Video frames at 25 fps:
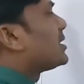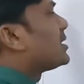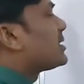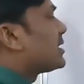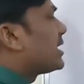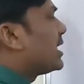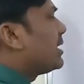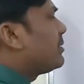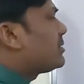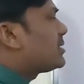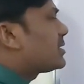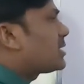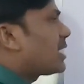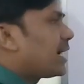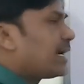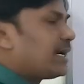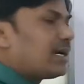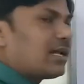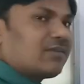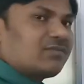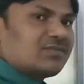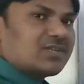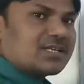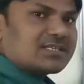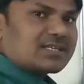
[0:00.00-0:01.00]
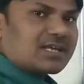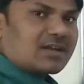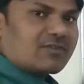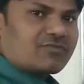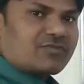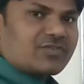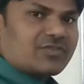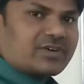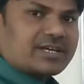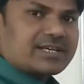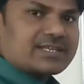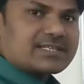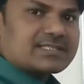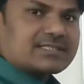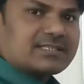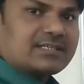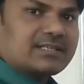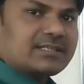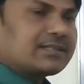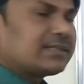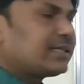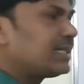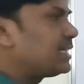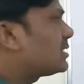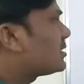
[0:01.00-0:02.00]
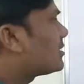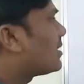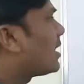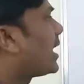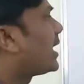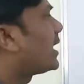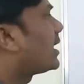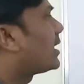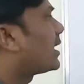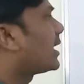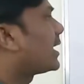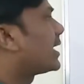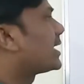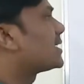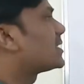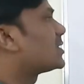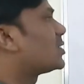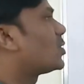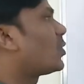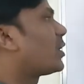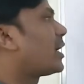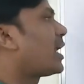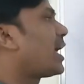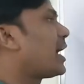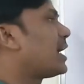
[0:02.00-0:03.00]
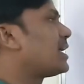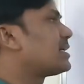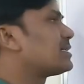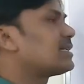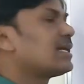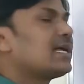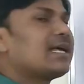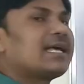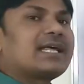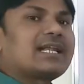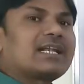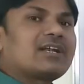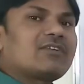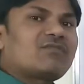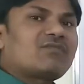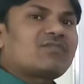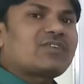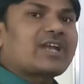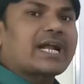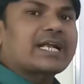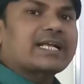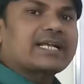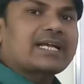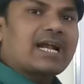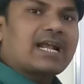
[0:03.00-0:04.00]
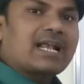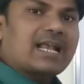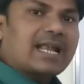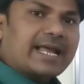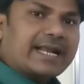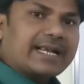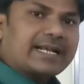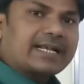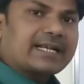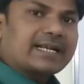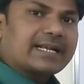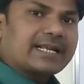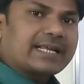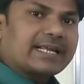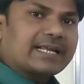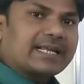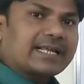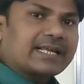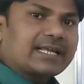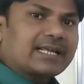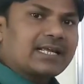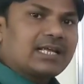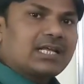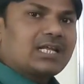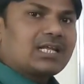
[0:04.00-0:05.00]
same side of the surface. This light ray is known as reflected light ray.